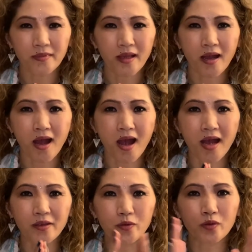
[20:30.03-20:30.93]

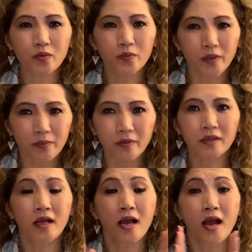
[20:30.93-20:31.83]
Hi, beautiful
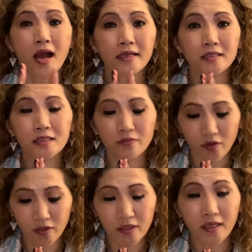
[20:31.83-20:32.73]
people. I just
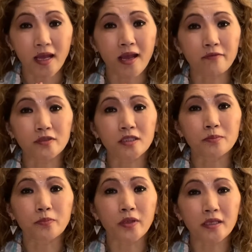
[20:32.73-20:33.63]
want to have it
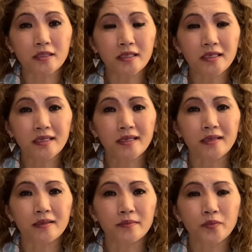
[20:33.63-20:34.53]
just breathing,
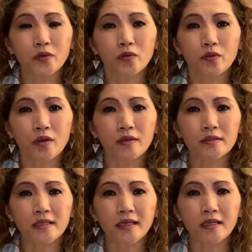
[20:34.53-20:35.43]
a few
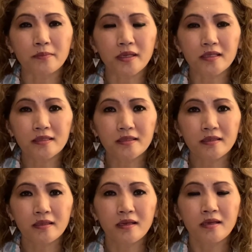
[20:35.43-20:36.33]
second
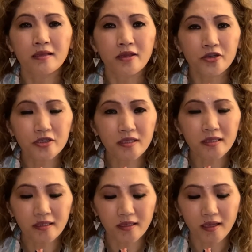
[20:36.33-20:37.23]

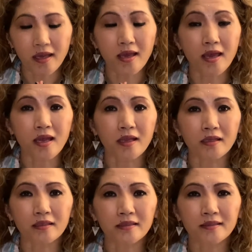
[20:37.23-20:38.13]
meditation,
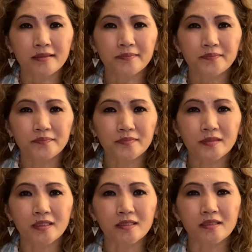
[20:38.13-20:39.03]
and
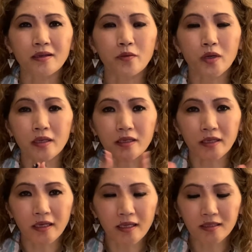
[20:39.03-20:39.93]
just want to
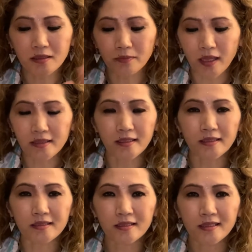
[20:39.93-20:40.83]
greetings and
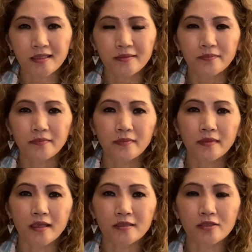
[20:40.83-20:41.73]
blessings.
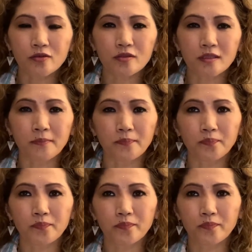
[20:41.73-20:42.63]
Let's do
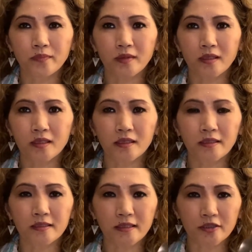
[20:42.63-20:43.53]
some
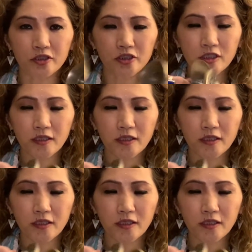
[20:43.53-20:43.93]
clear energy.